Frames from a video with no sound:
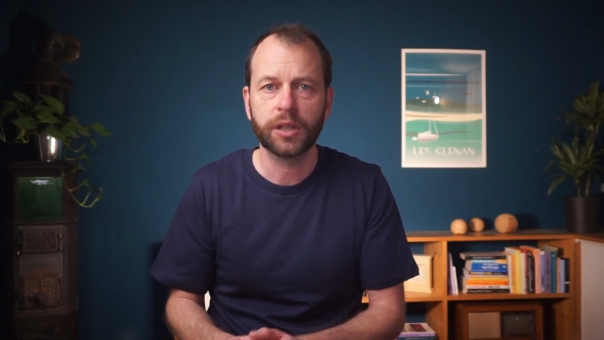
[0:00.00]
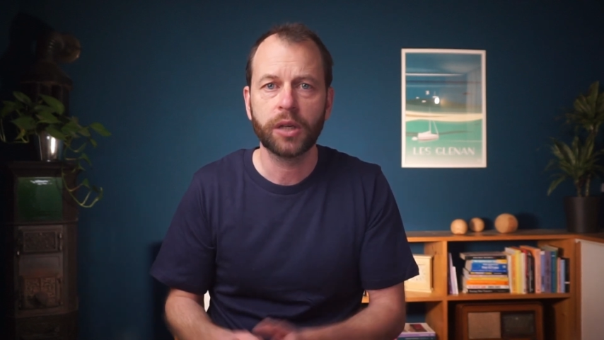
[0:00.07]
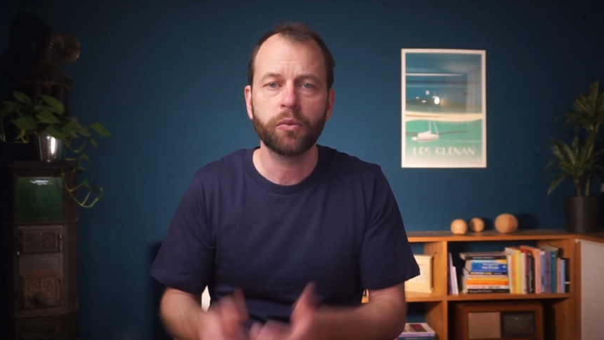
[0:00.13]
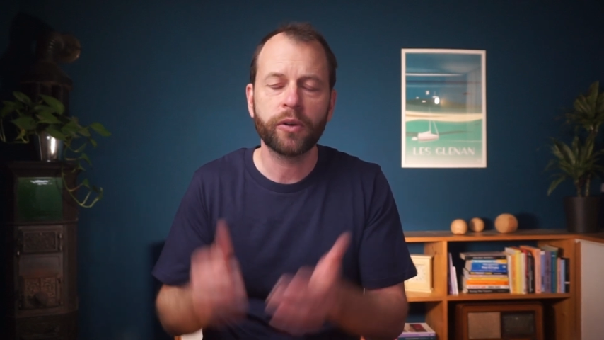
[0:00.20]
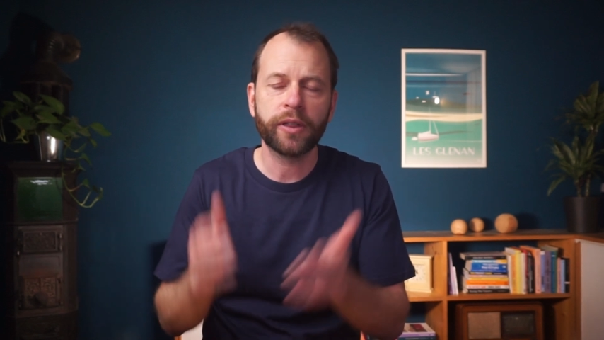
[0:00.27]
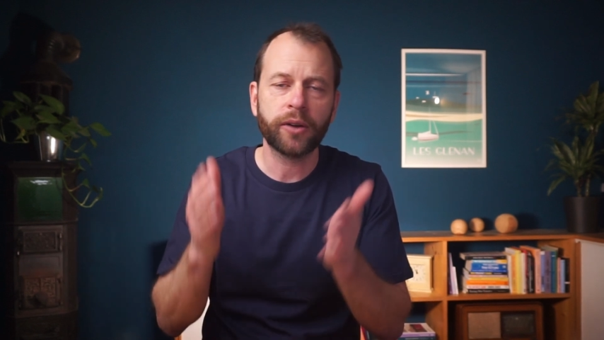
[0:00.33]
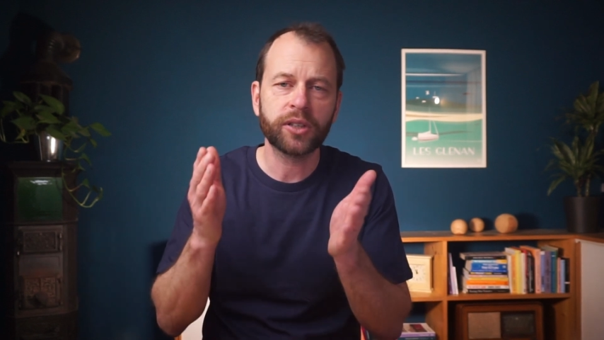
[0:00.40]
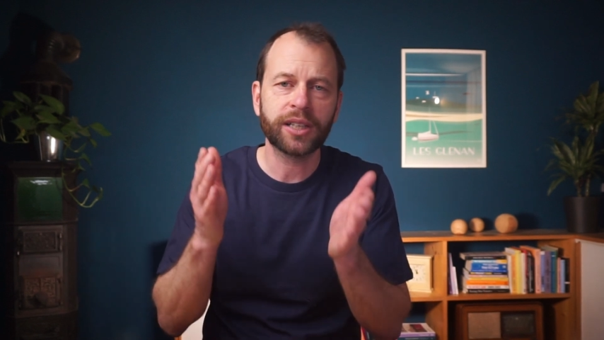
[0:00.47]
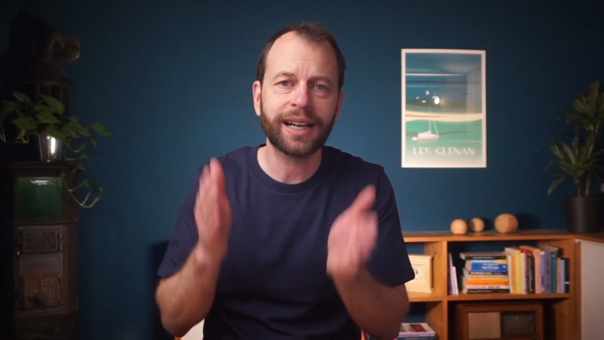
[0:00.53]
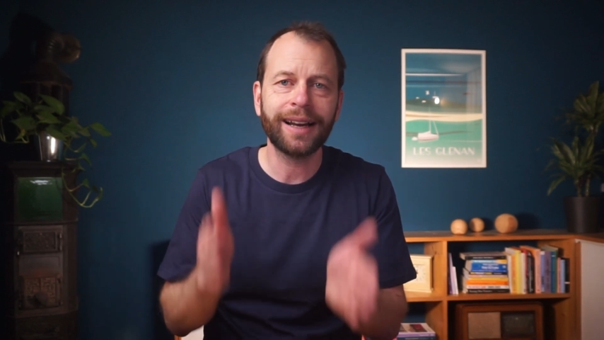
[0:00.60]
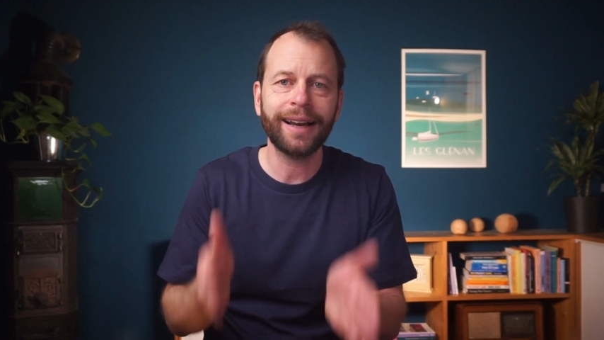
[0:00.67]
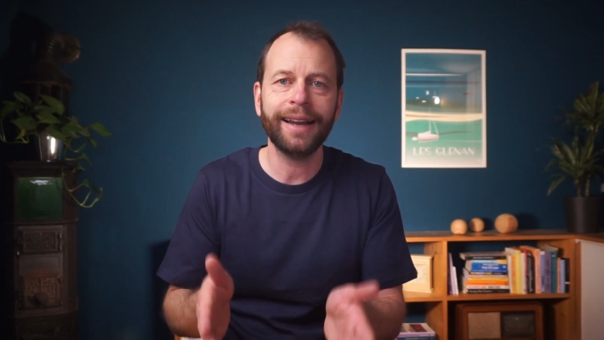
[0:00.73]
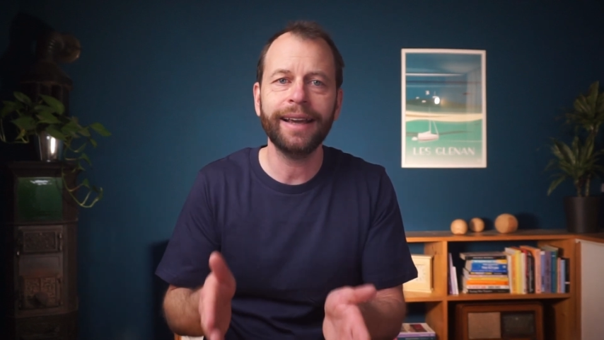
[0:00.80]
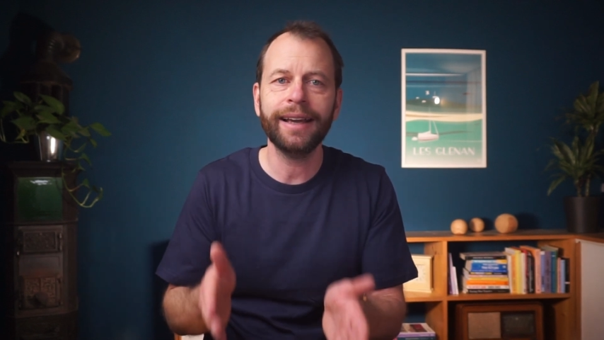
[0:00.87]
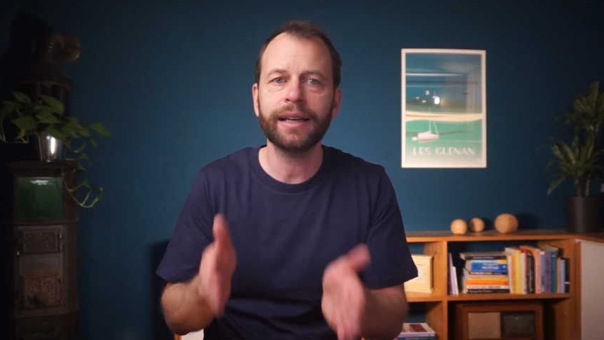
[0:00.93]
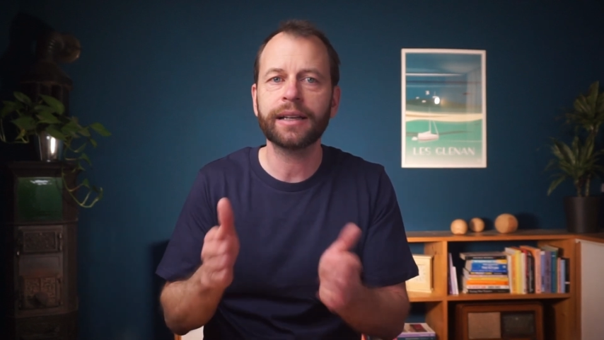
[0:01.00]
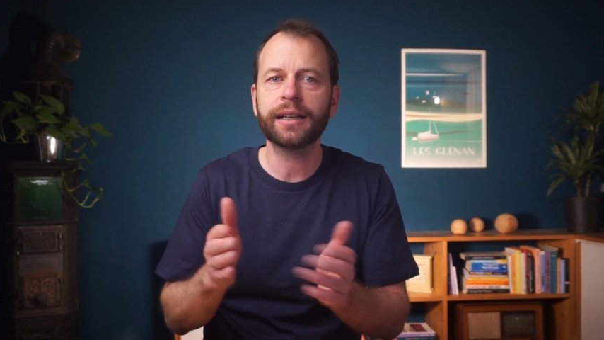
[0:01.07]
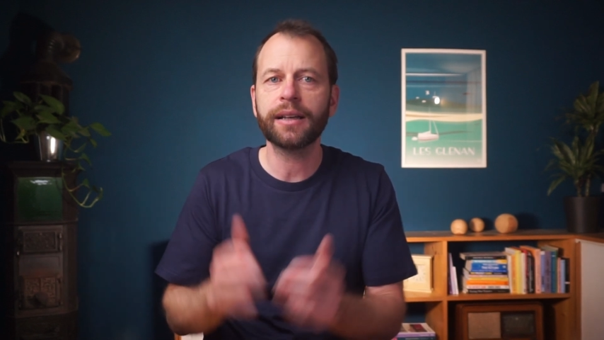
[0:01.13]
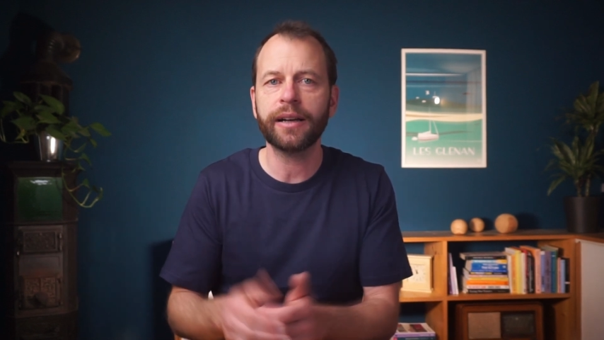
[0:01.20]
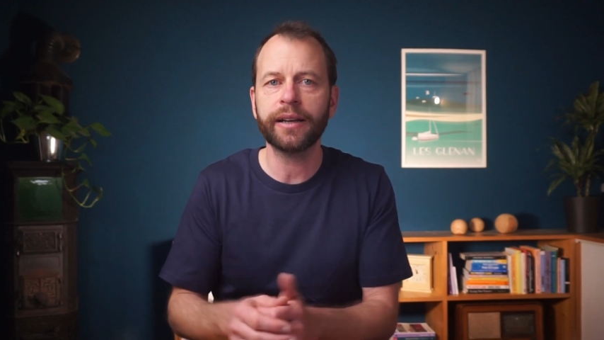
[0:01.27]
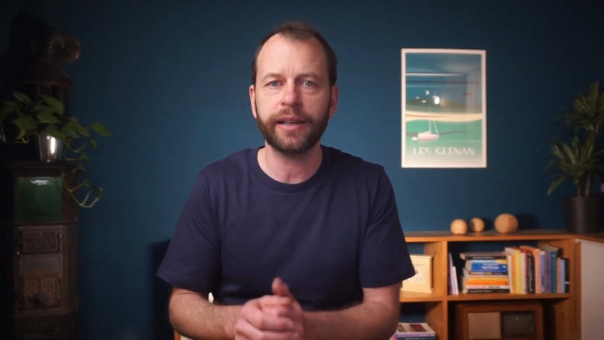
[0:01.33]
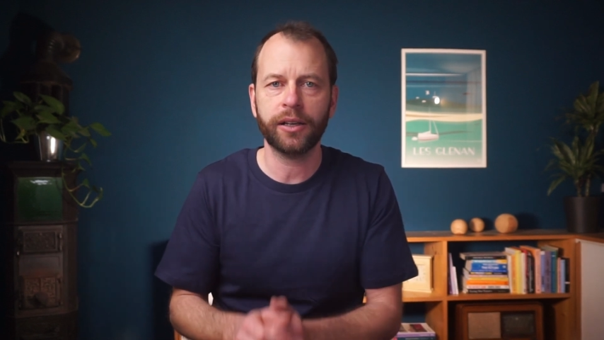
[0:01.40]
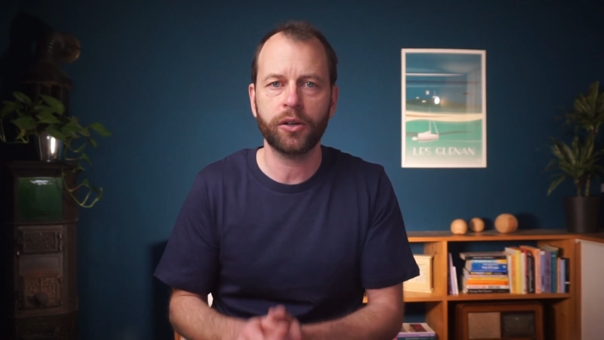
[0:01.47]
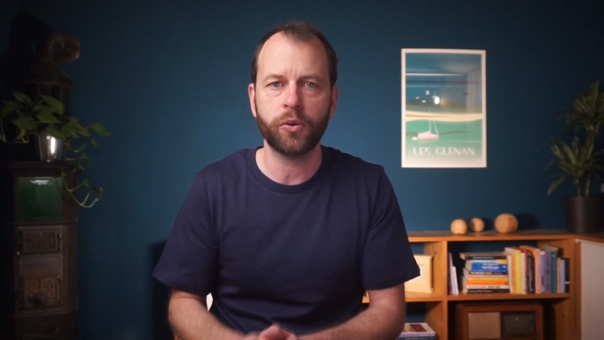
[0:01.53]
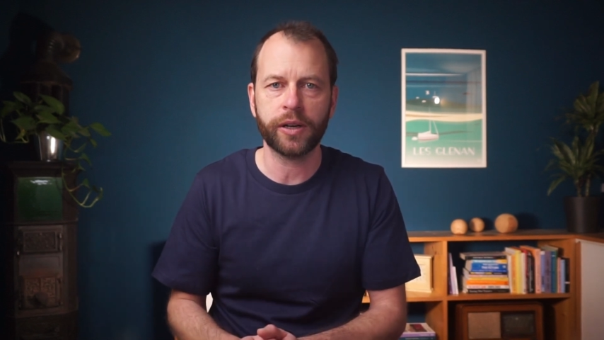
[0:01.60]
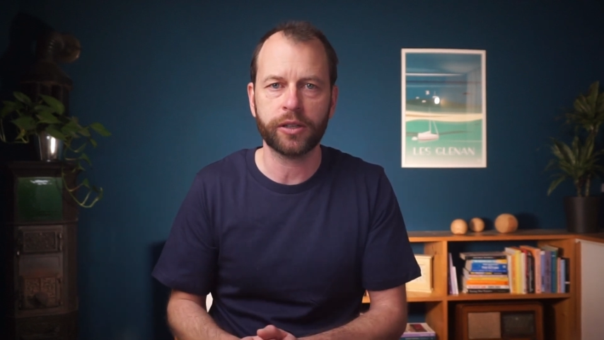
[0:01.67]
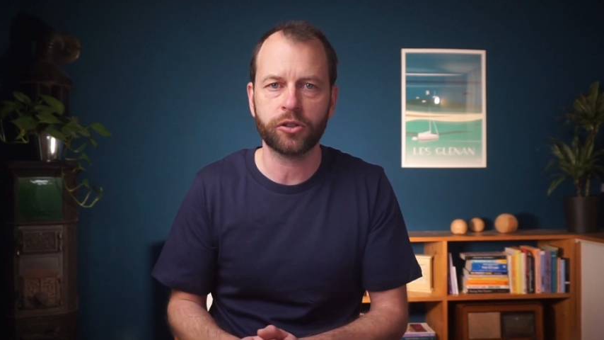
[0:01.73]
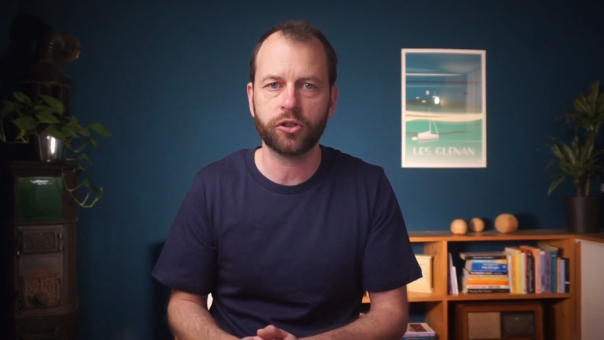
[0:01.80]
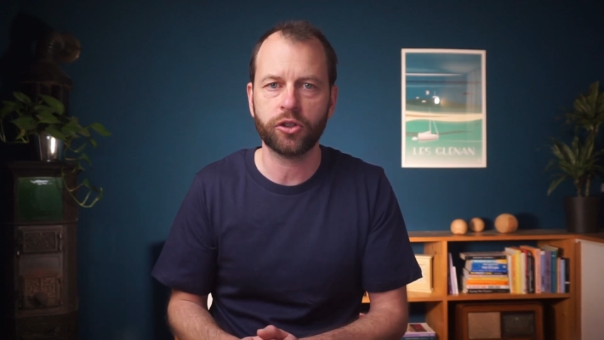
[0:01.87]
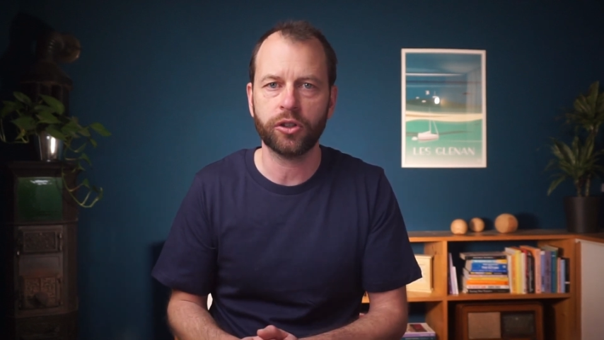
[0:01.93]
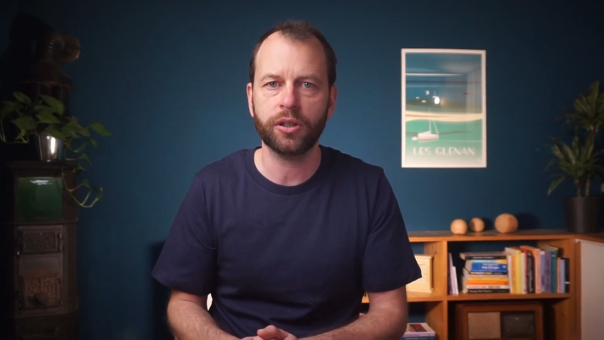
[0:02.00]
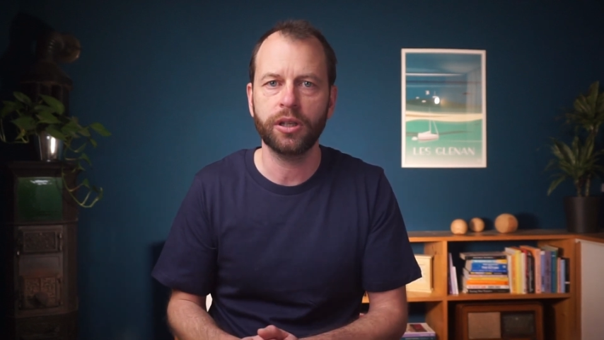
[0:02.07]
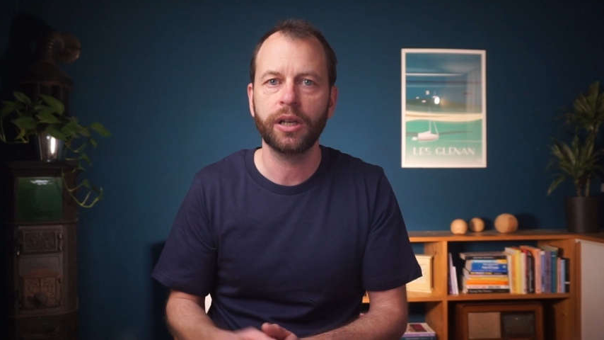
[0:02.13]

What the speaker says: Without a clear guiding question,